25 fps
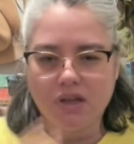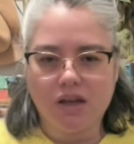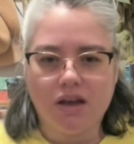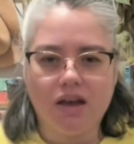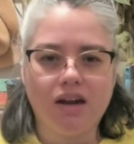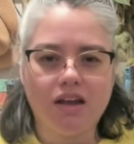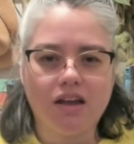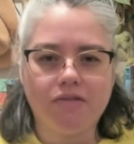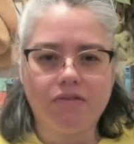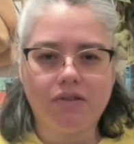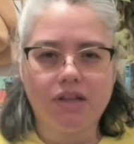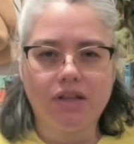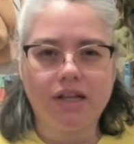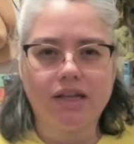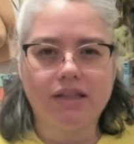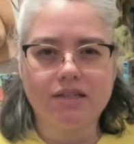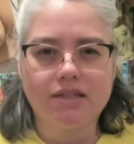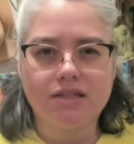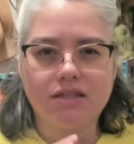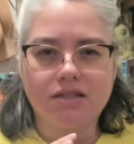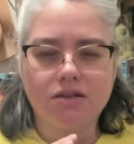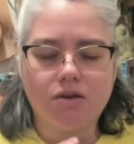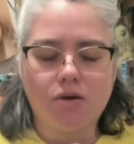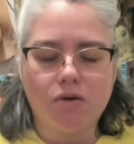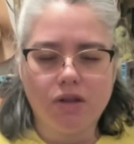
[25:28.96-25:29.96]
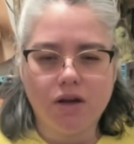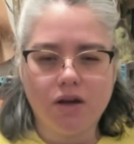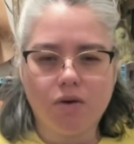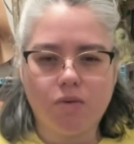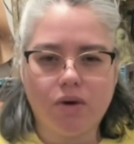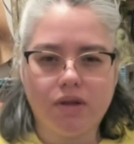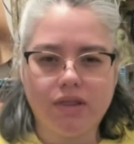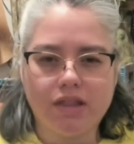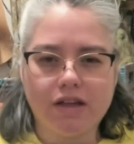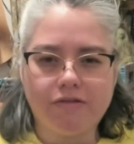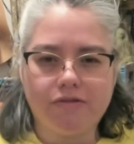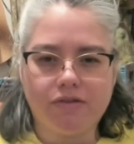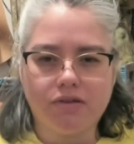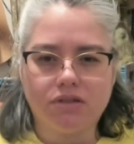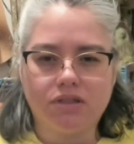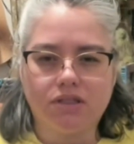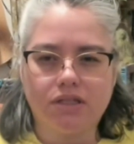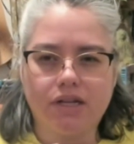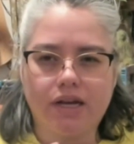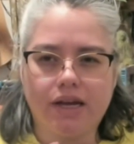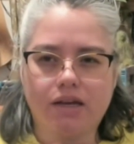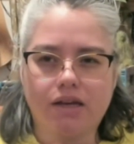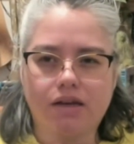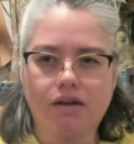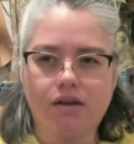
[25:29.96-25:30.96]
And I feel like this is the only one that feels
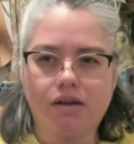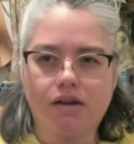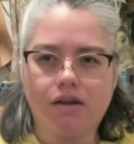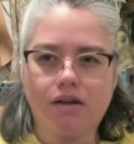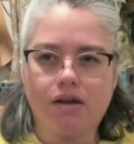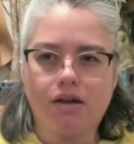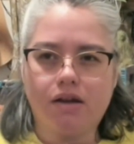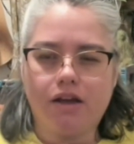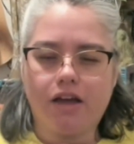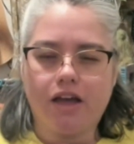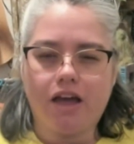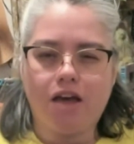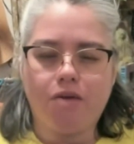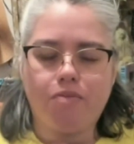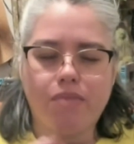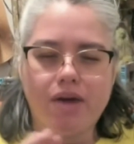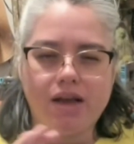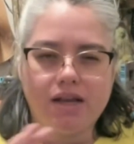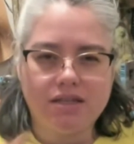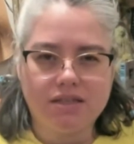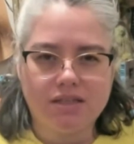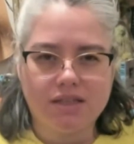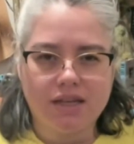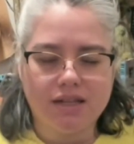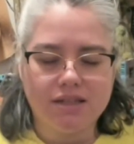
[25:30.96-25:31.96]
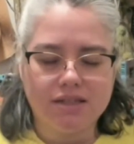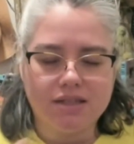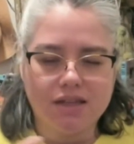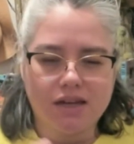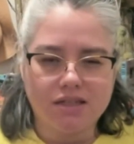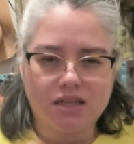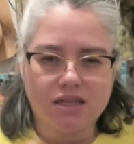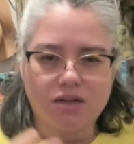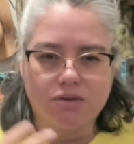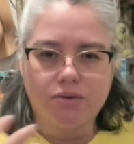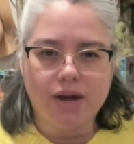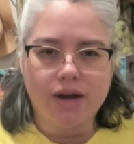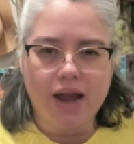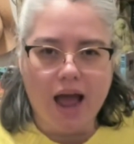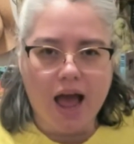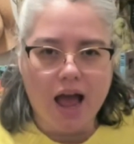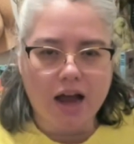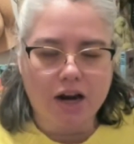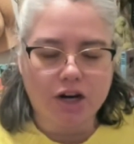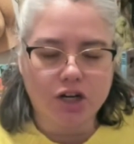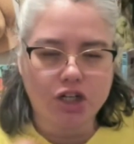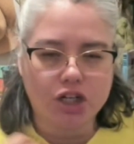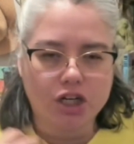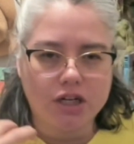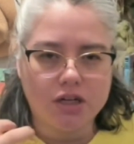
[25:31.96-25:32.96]
like it makes sense as a
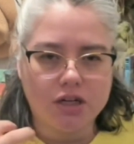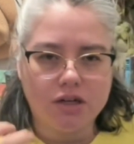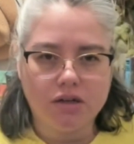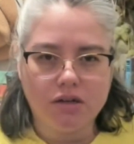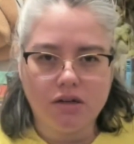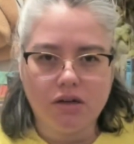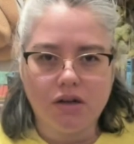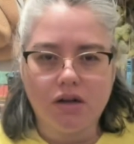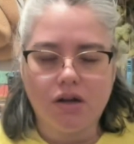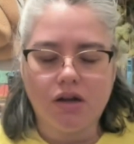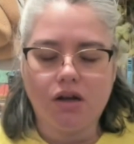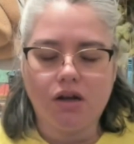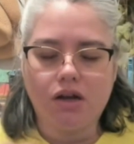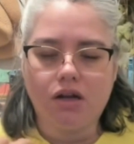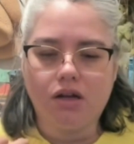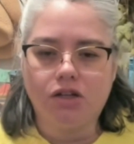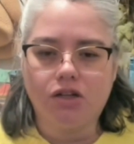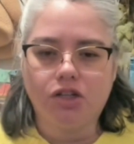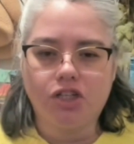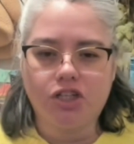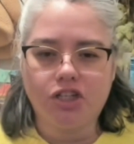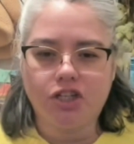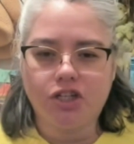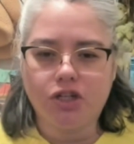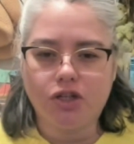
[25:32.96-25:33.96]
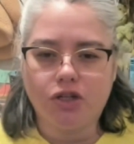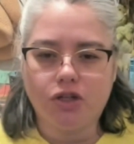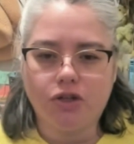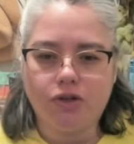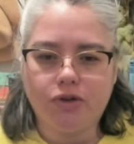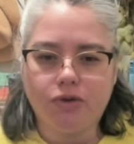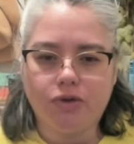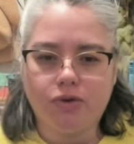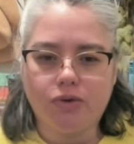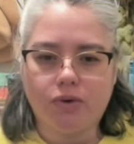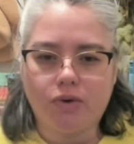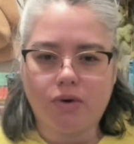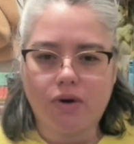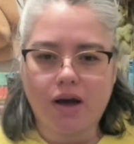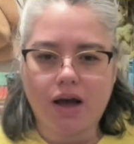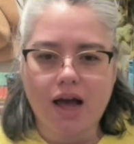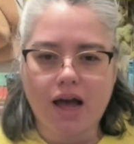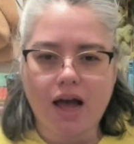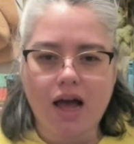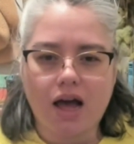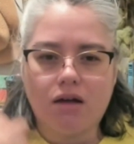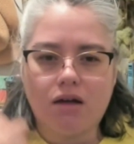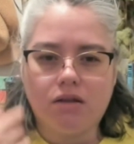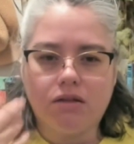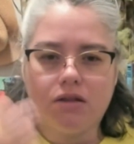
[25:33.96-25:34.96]
reaction to
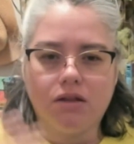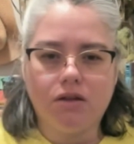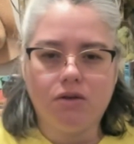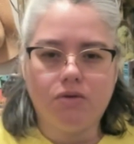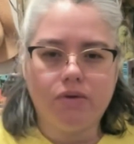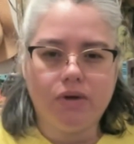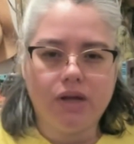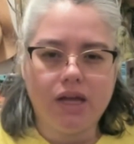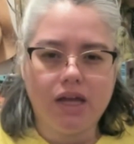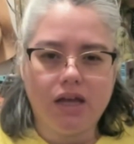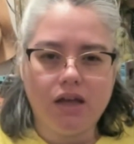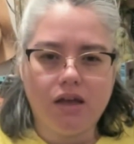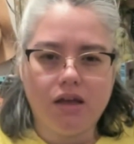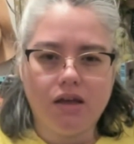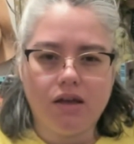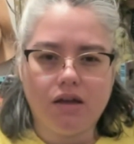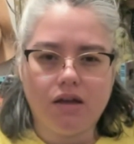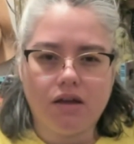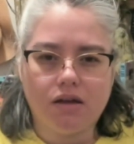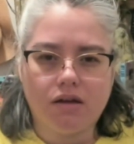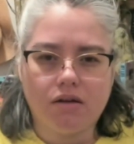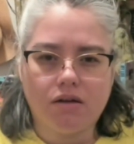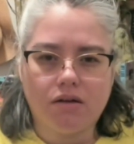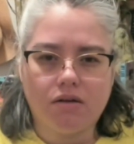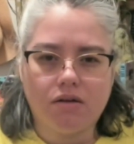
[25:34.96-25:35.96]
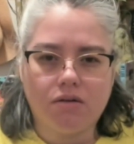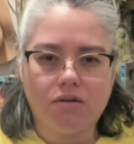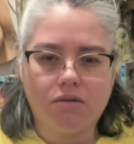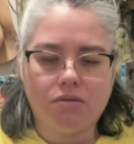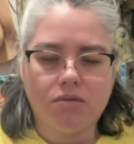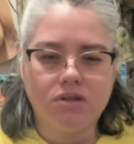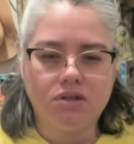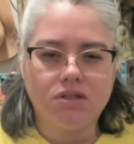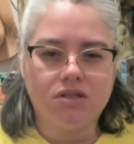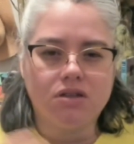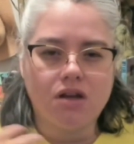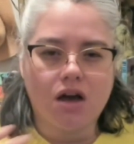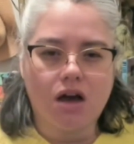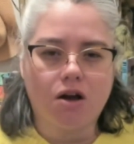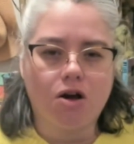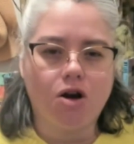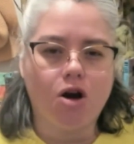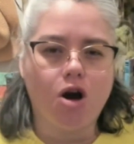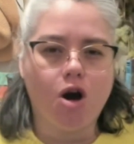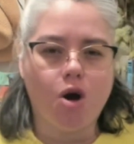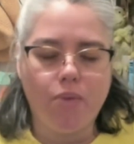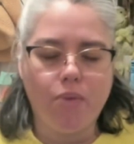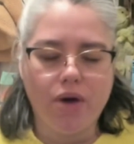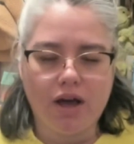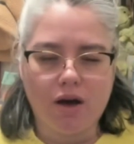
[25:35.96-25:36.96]
how Louis was not
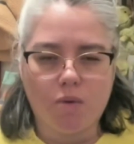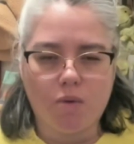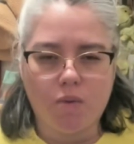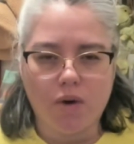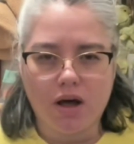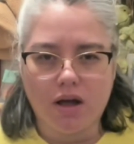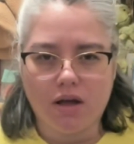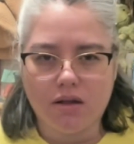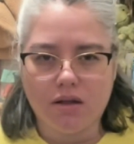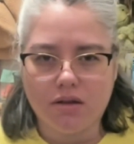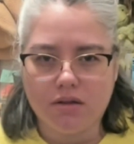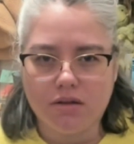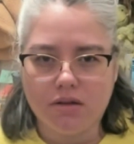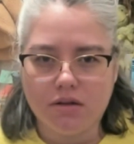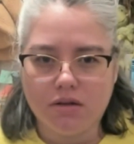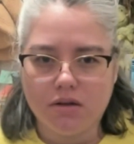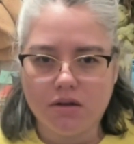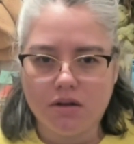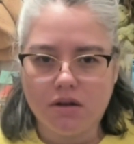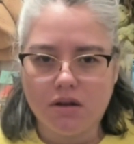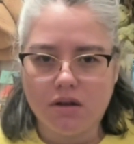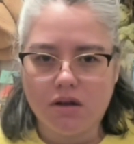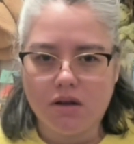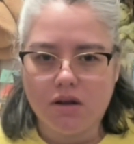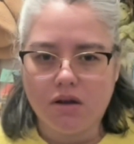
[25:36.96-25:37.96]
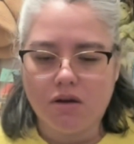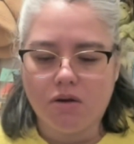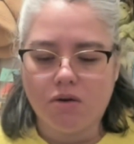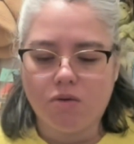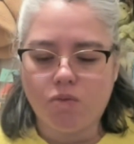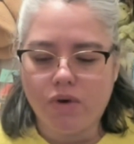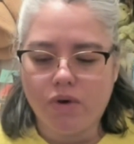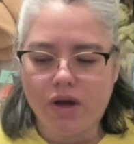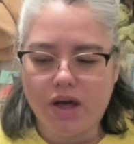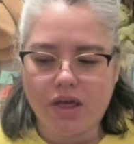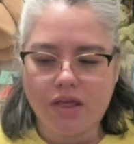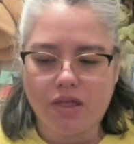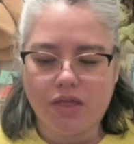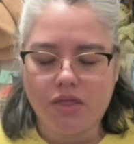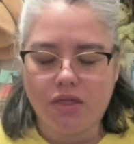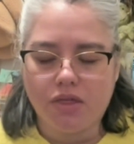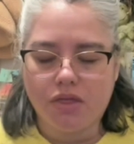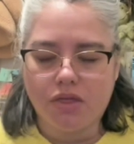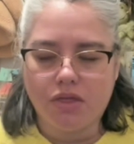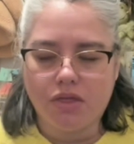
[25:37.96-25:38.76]
coping well with